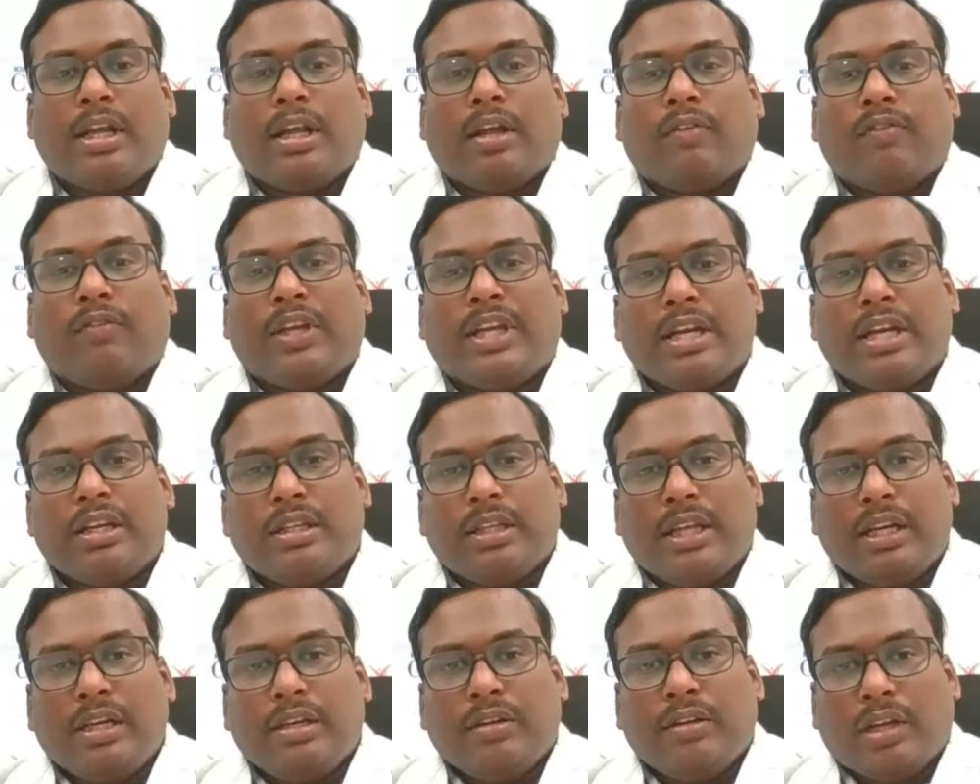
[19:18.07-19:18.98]
we can
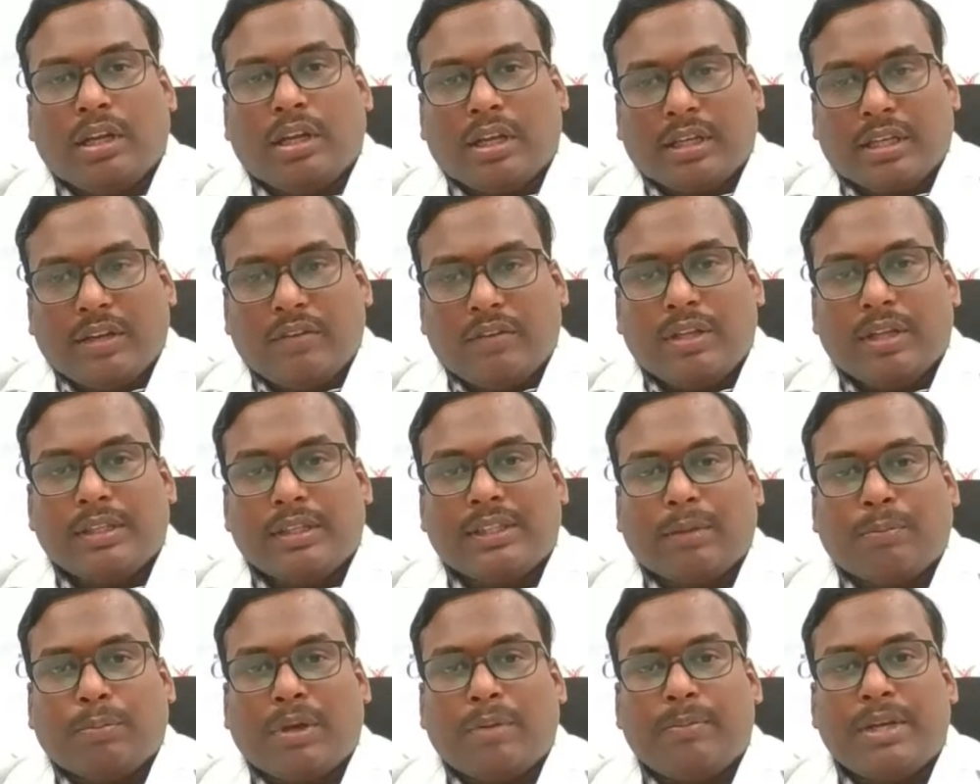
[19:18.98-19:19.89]
then give them
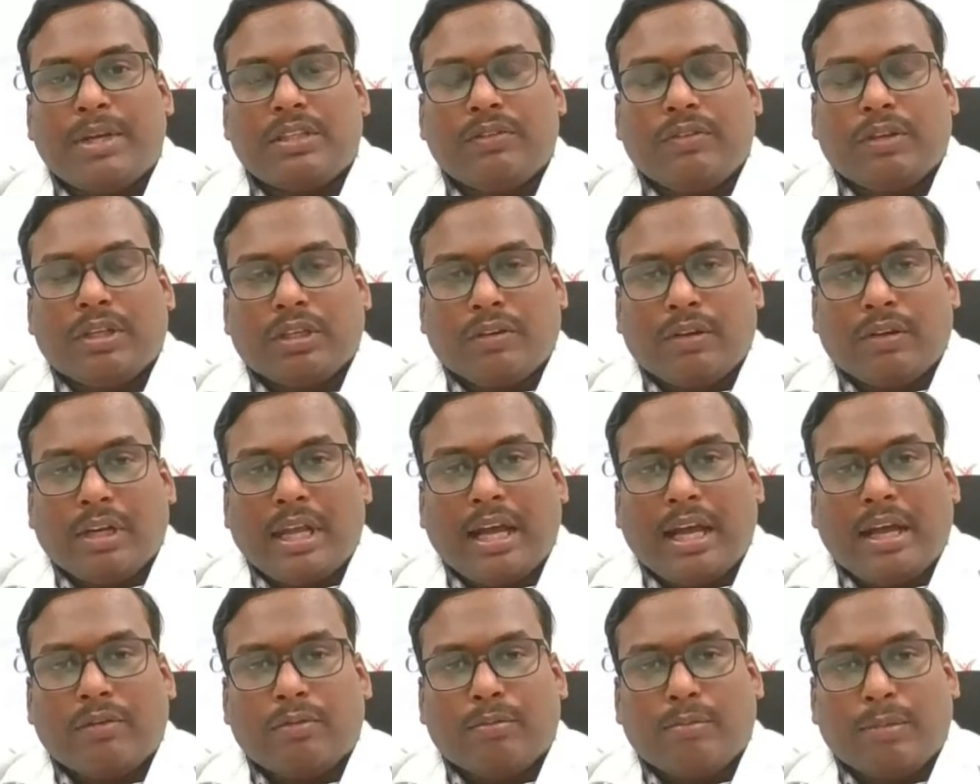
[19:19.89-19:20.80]
supplements which will
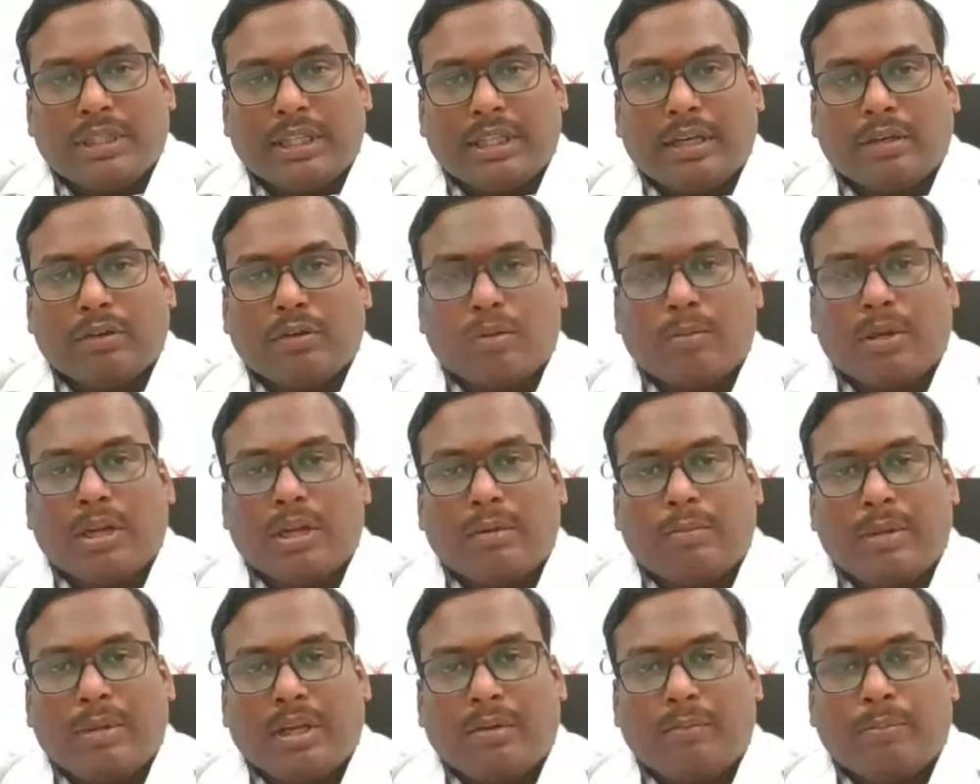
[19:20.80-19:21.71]
have
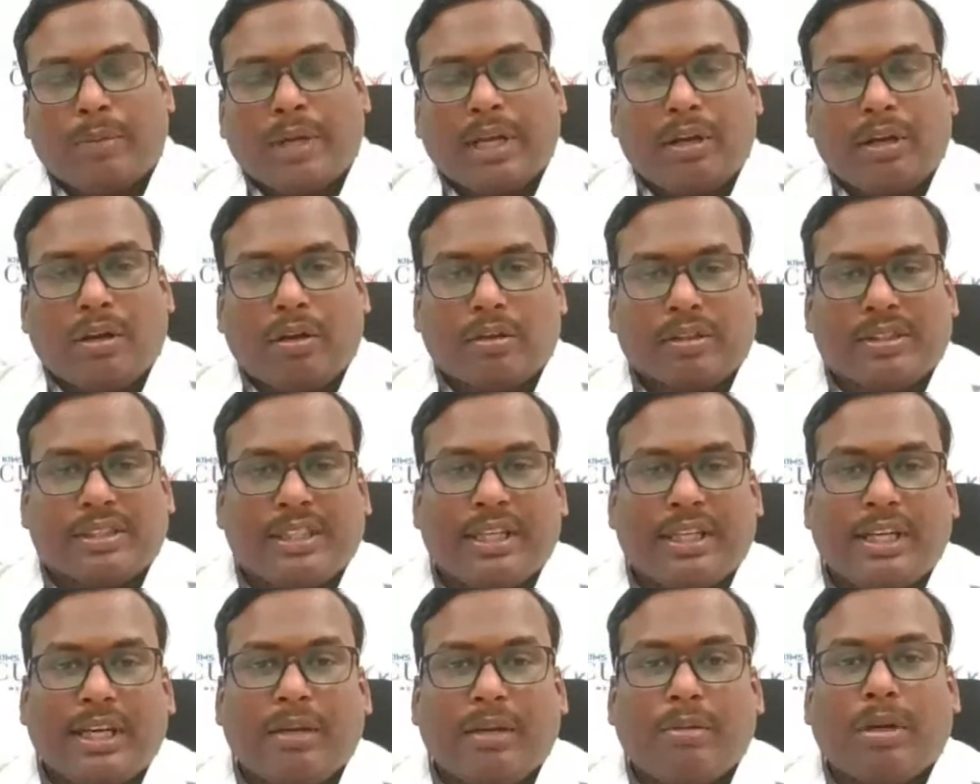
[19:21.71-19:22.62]
methylcobalamin,
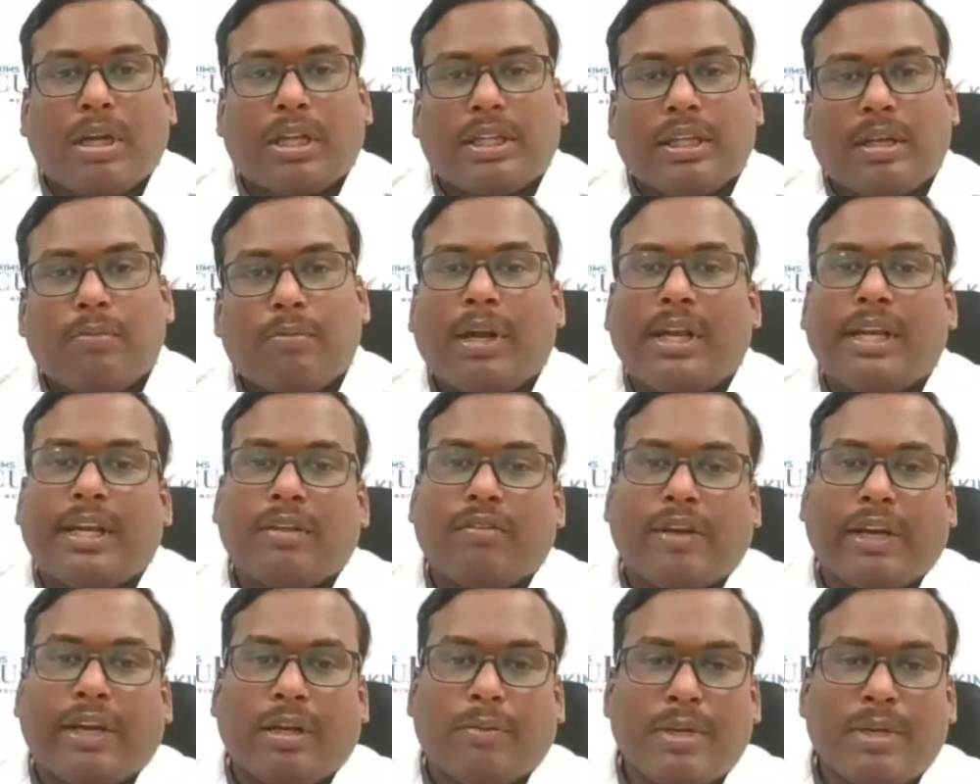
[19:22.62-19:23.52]
pyridoxine, and other
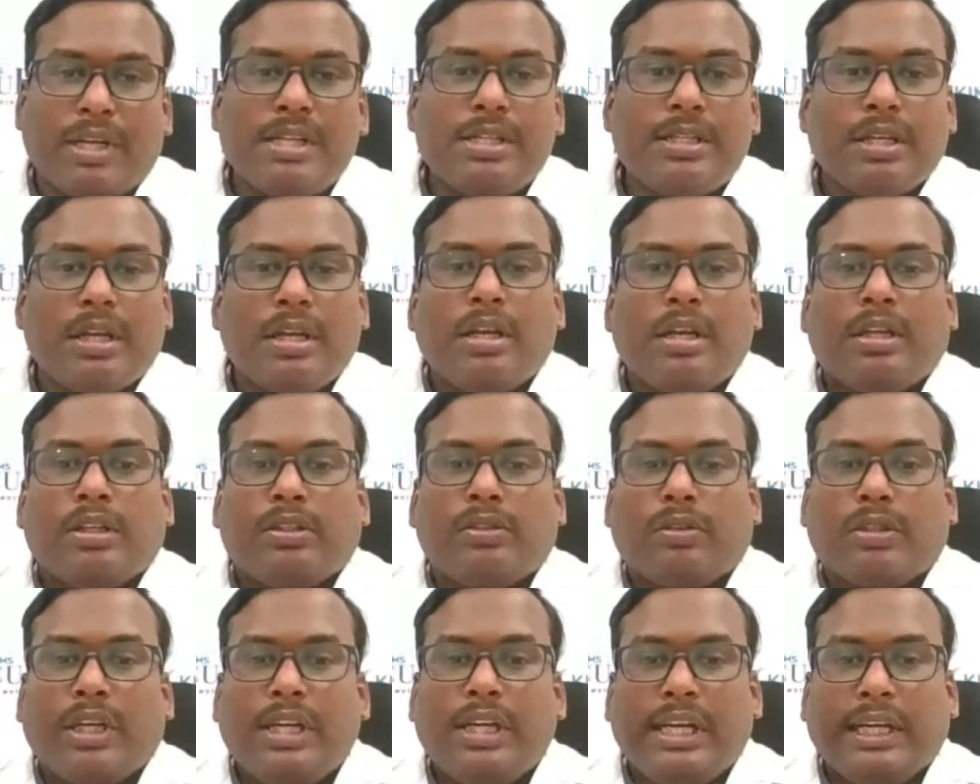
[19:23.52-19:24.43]
multivitamins, so
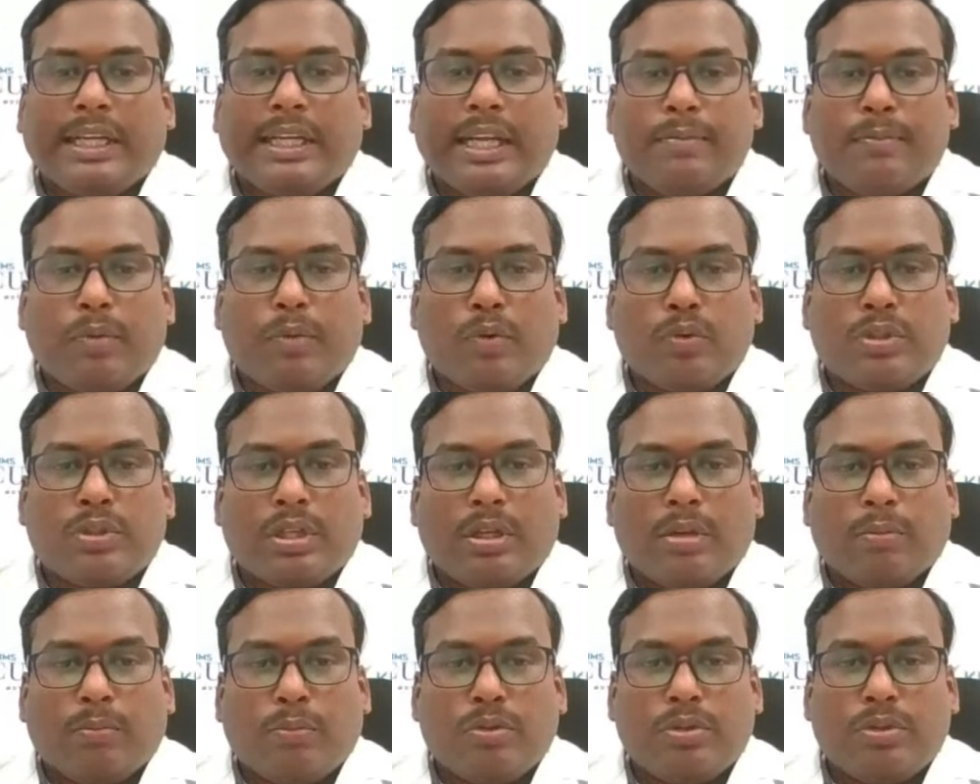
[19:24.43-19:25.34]
that it can
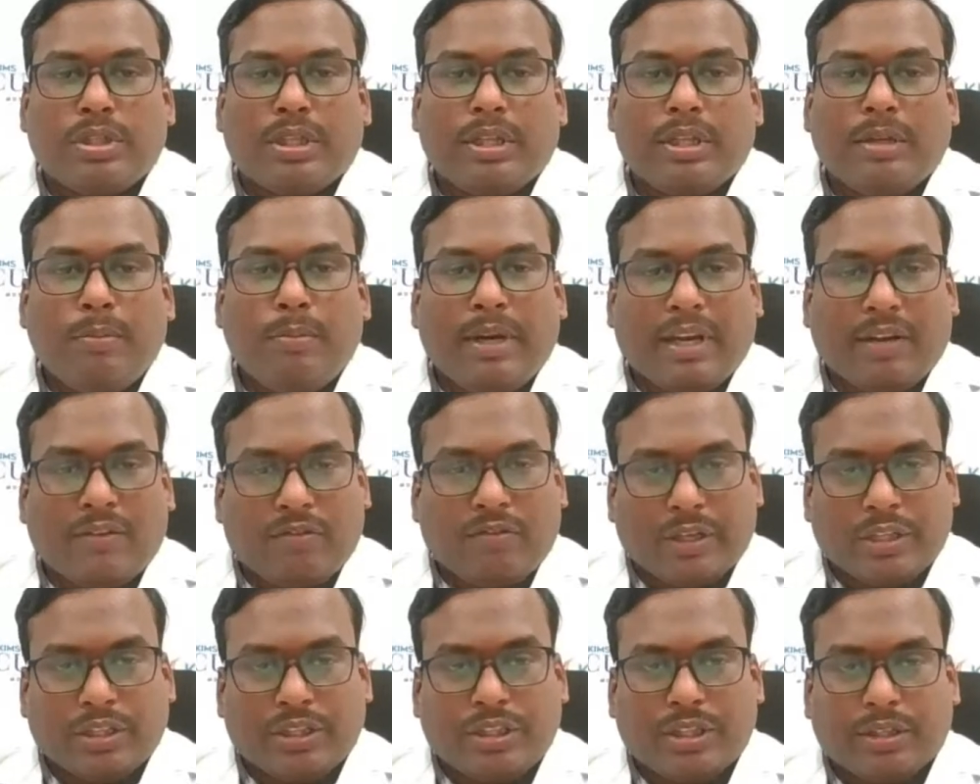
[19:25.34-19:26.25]
boost the brain
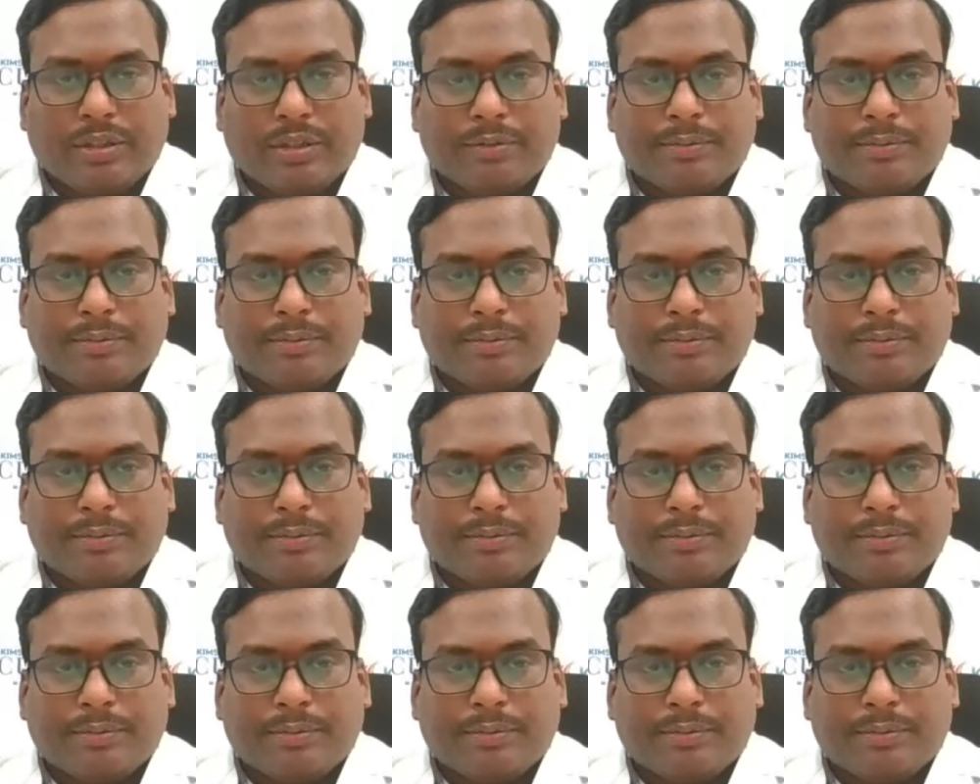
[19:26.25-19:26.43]
function.